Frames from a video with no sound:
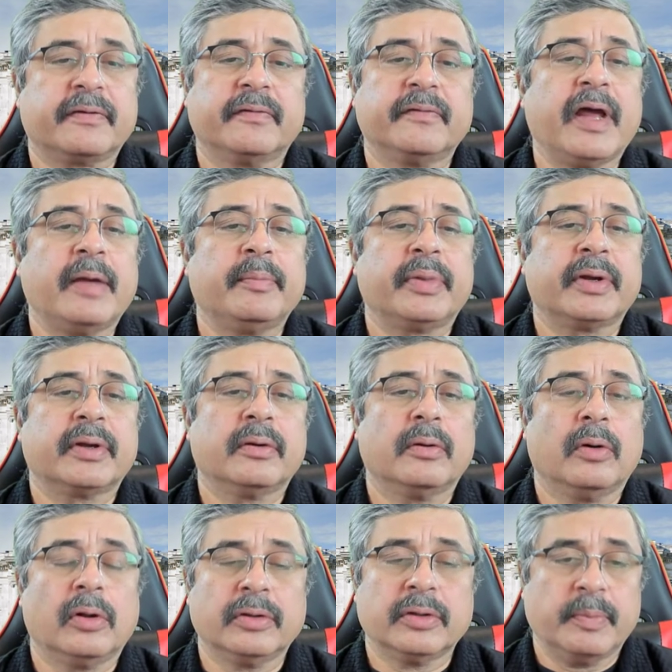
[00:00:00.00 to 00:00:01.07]
or damping
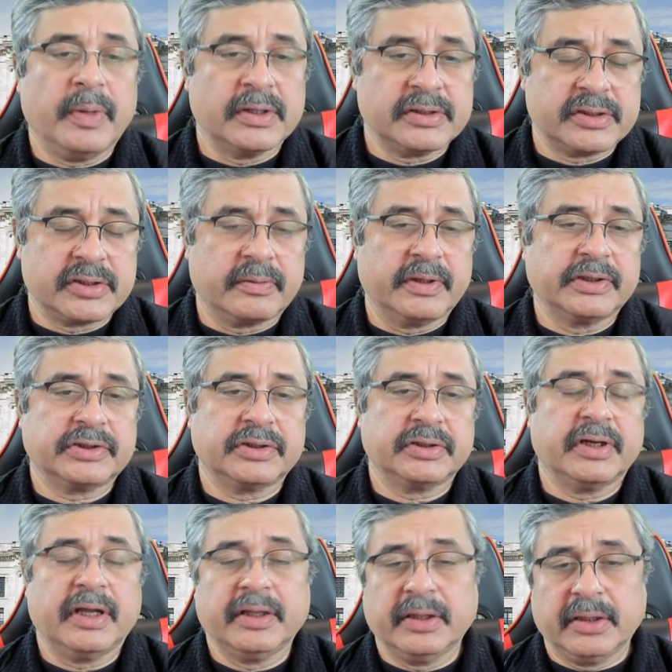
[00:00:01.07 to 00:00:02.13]
on the pulse
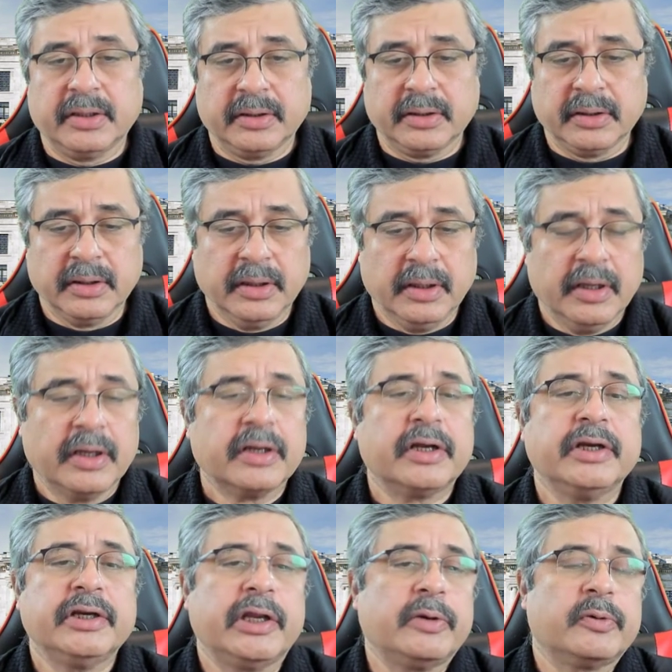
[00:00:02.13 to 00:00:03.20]
duration and the
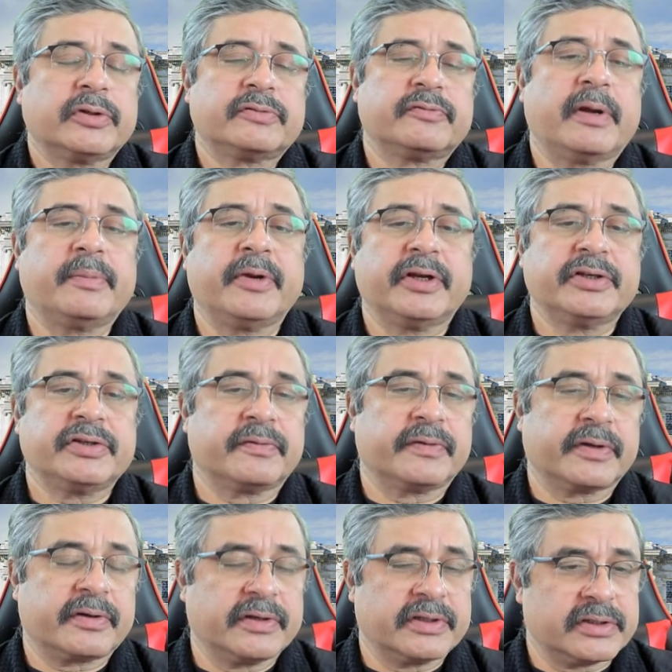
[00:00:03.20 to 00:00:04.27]
continuous vibration of
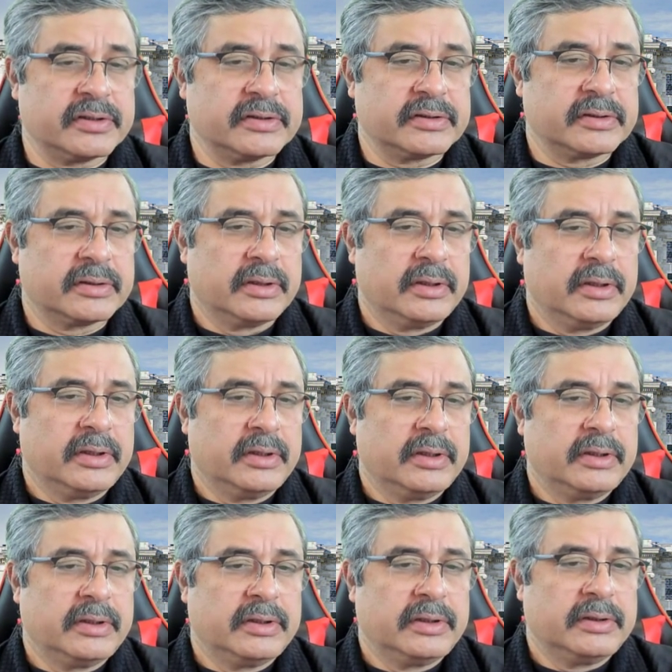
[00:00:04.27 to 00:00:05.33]
the crystals.
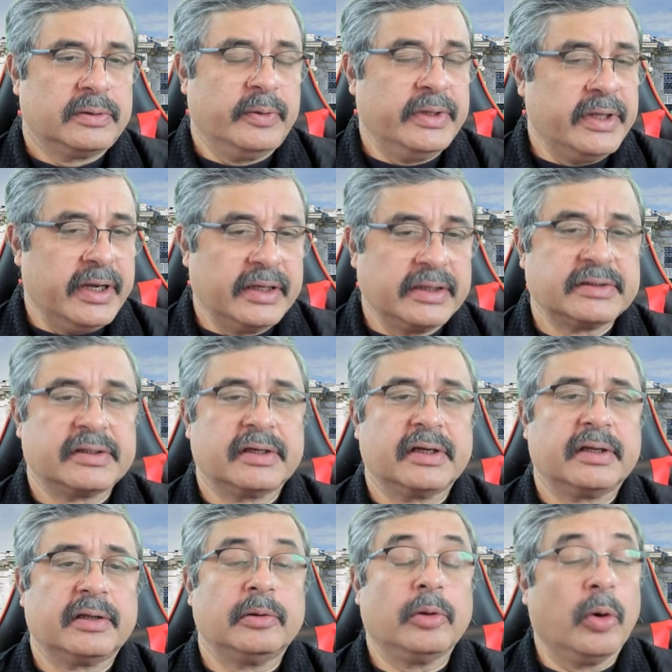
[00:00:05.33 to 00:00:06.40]
When there is
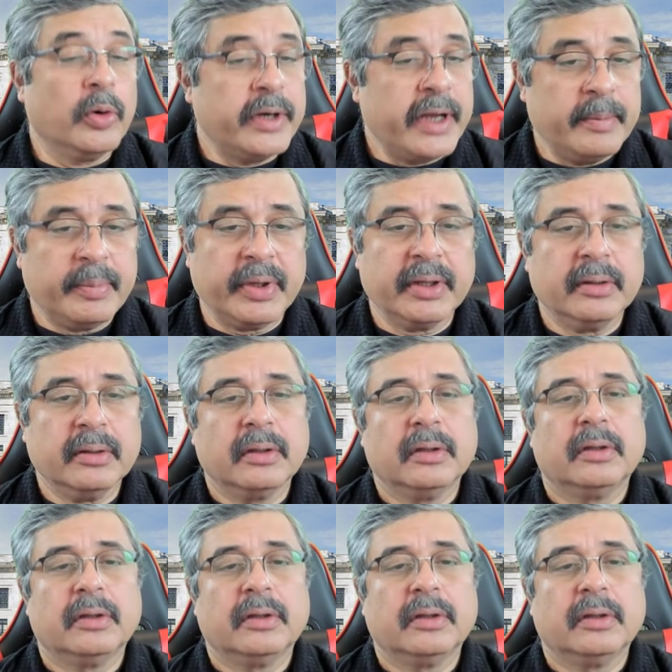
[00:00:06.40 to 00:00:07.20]
low damping,